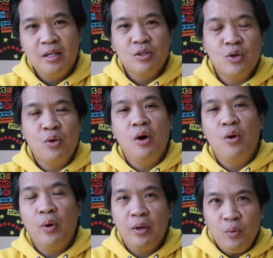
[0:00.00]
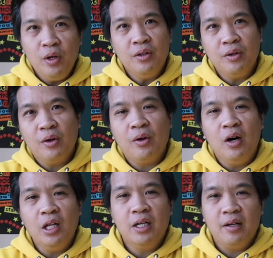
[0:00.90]
So when water or
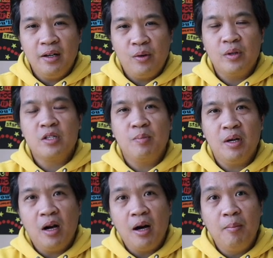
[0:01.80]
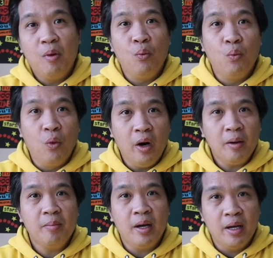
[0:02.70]
other liquids become
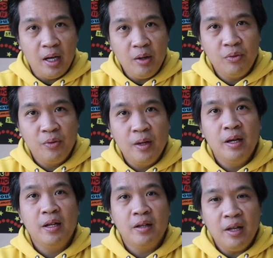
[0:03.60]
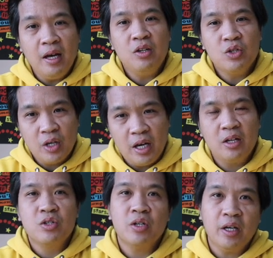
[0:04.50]
warm enough, they
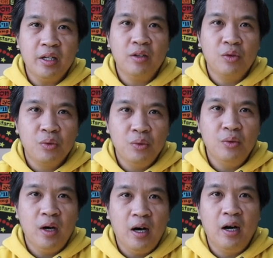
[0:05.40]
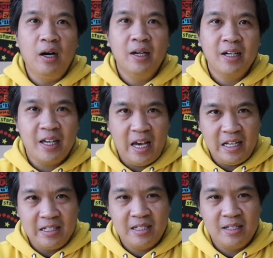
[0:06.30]
change into a
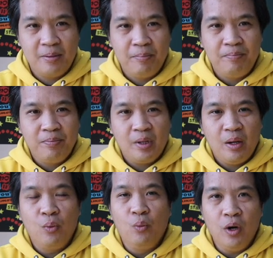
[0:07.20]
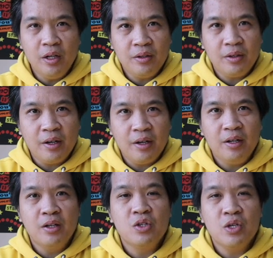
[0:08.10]
gas.
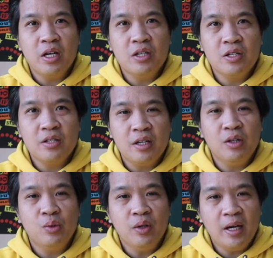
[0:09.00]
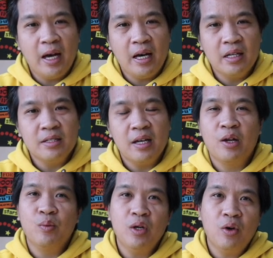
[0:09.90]
Water changes into a gas
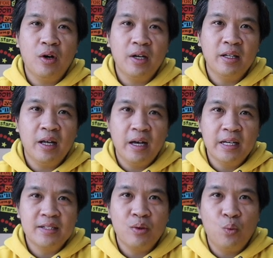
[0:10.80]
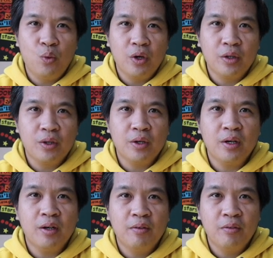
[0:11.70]
and we call it as
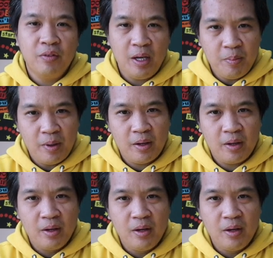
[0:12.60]
water vapor.